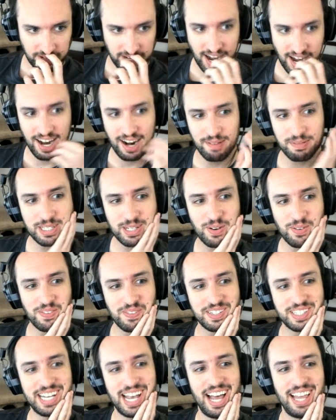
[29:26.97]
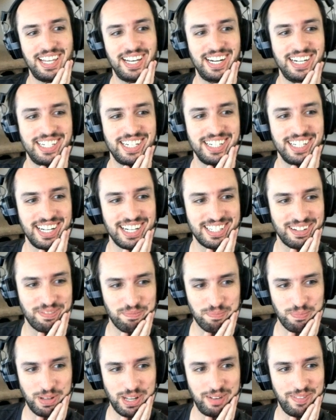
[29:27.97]
God, I'm so sad that he didn't get to
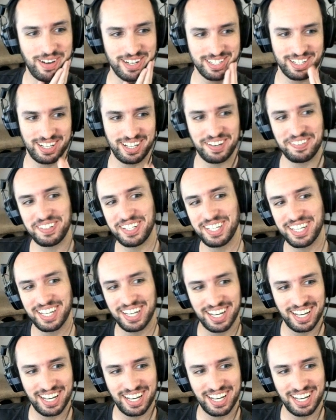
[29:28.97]
play Puzzle Level.